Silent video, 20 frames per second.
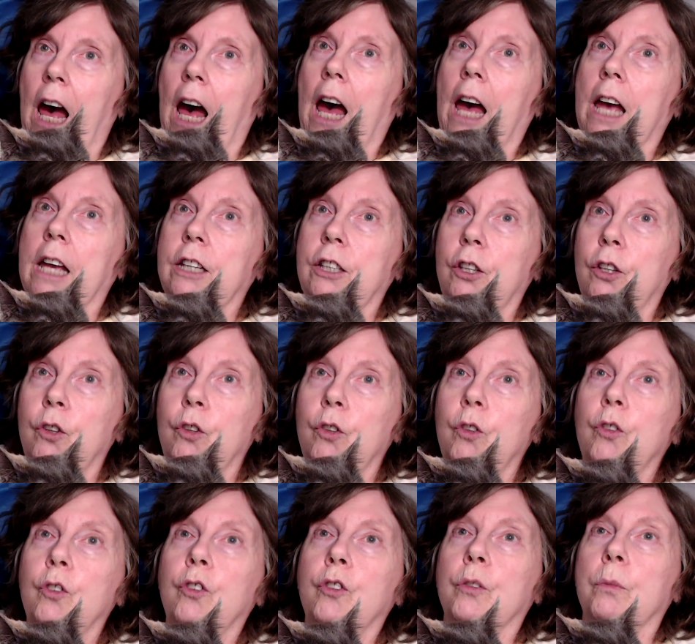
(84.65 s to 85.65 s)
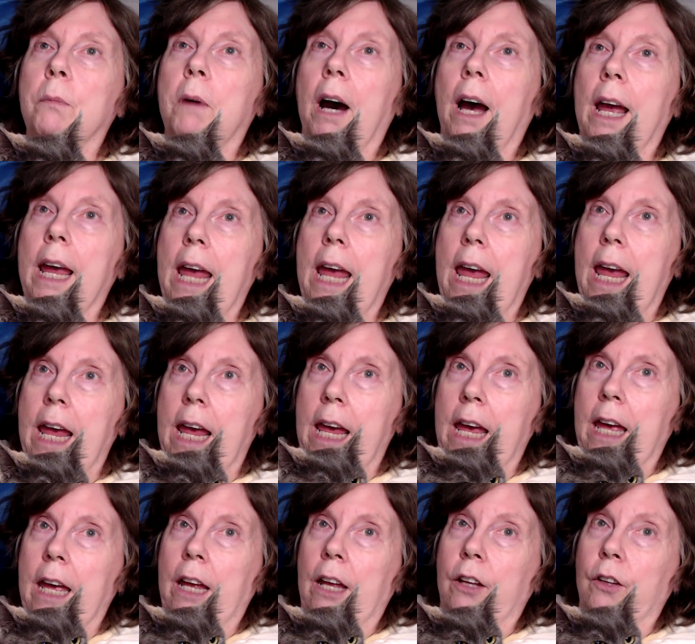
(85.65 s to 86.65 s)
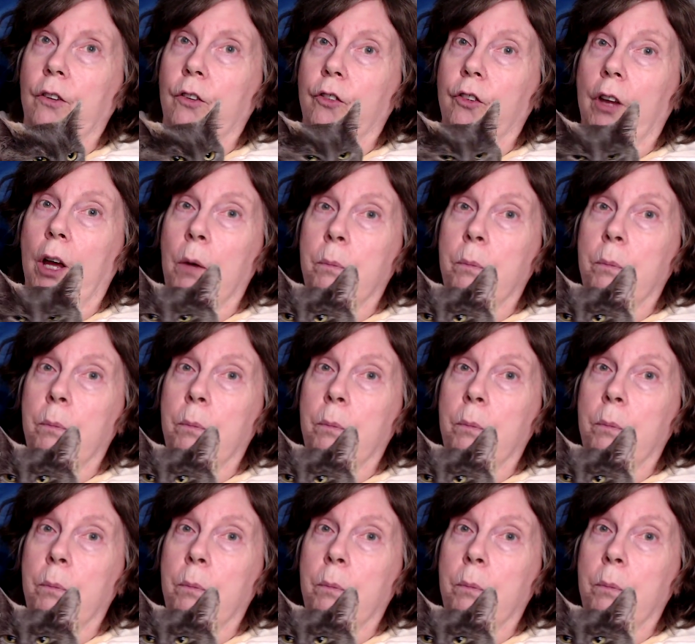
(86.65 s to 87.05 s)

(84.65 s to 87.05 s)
I used my hands,